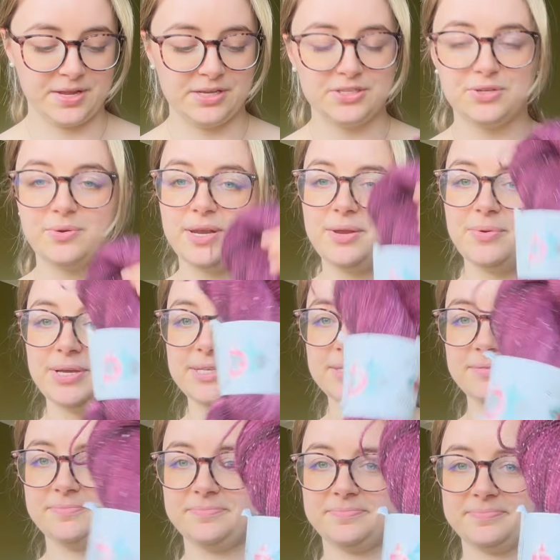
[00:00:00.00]
So
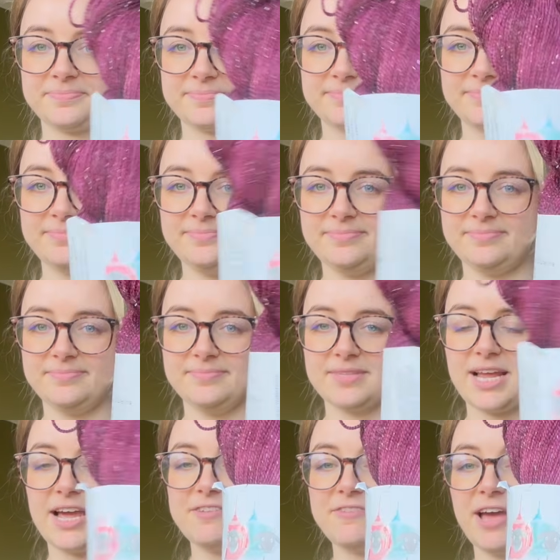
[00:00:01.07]
anyways,
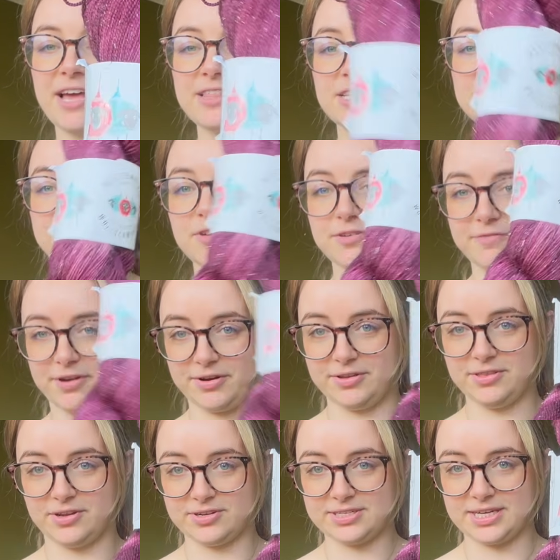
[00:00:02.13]
I've had this for a very
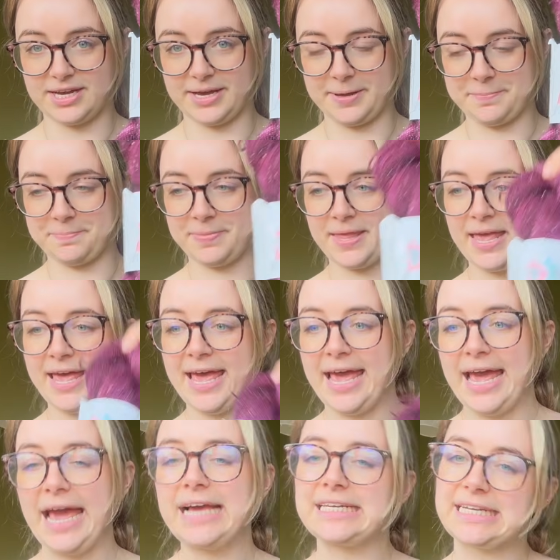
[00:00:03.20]
long time,
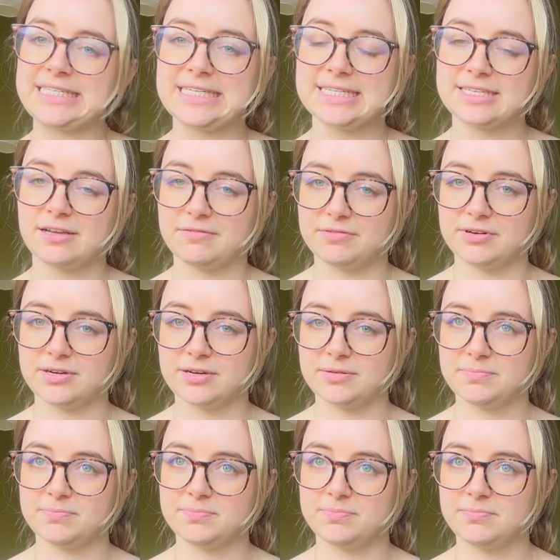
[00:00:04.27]
and I discovered
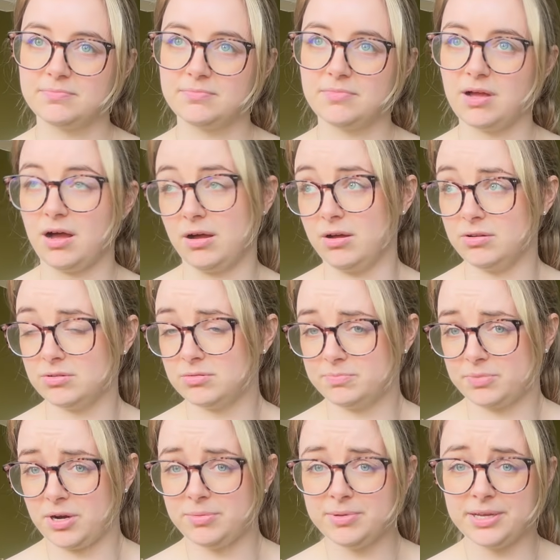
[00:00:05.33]

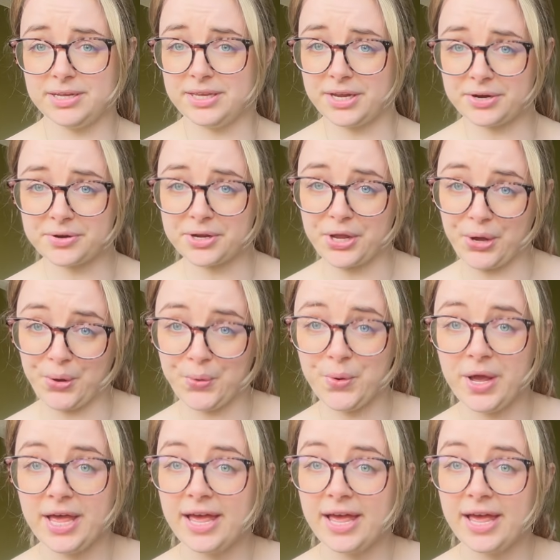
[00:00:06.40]
probably a year ago